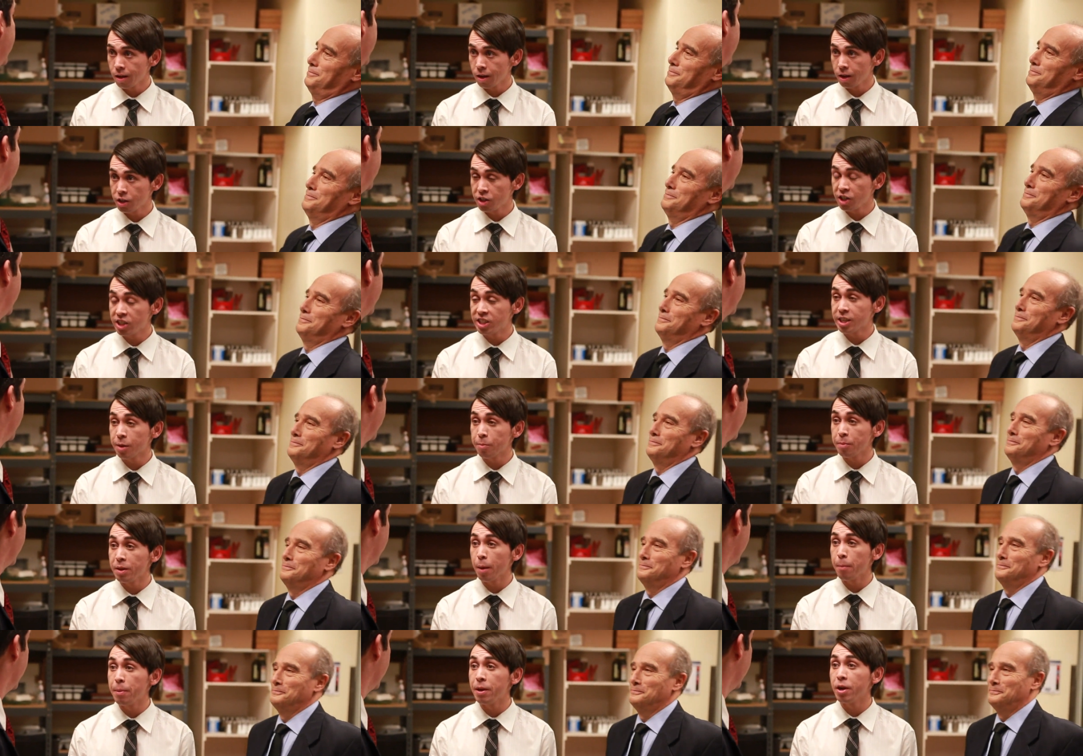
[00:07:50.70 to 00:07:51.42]
Speaker 1: She sent me
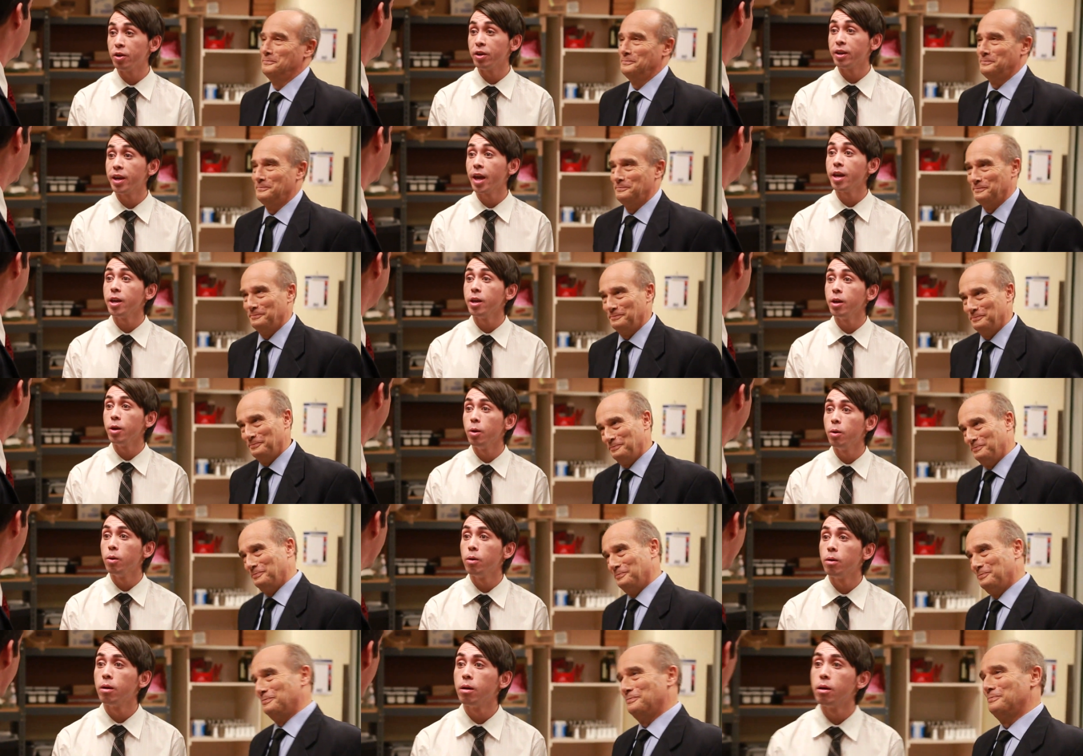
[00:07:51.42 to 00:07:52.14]
up here to get you.
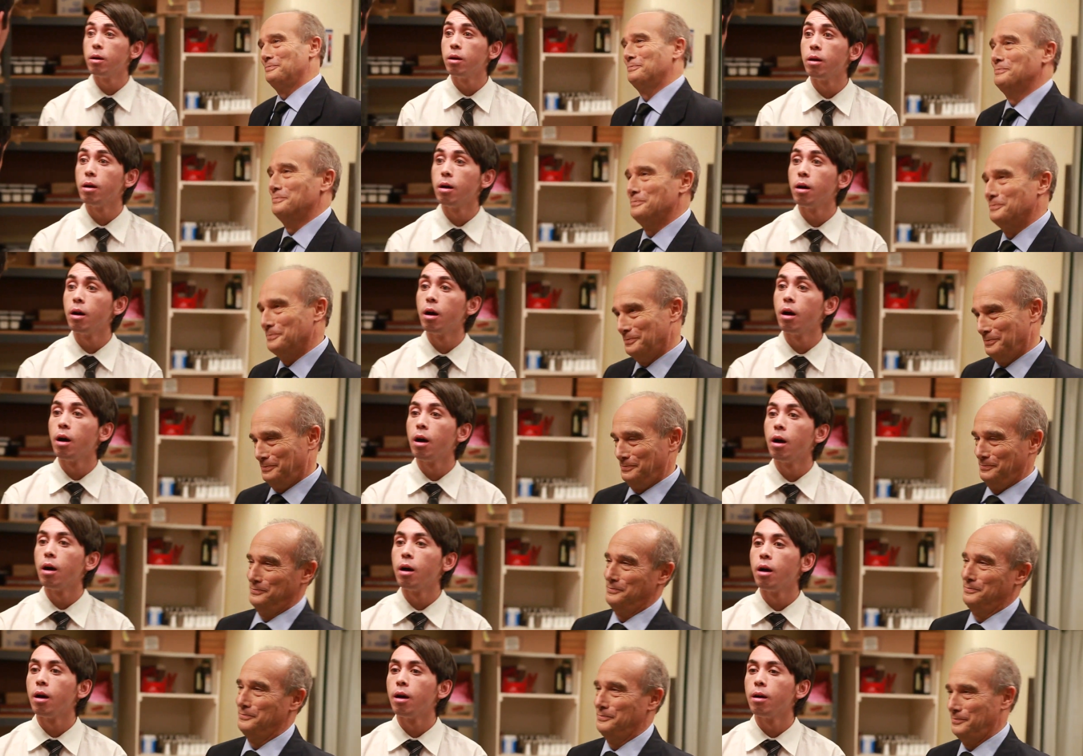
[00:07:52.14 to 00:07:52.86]
Of course she
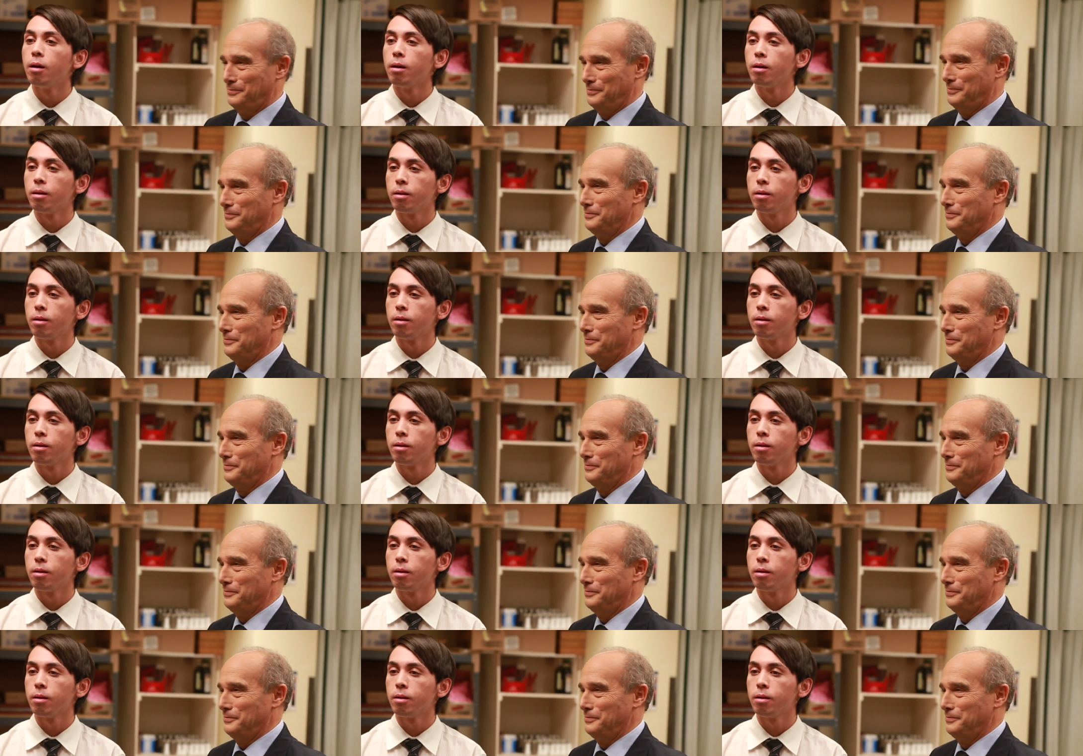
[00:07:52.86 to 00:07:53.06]
did.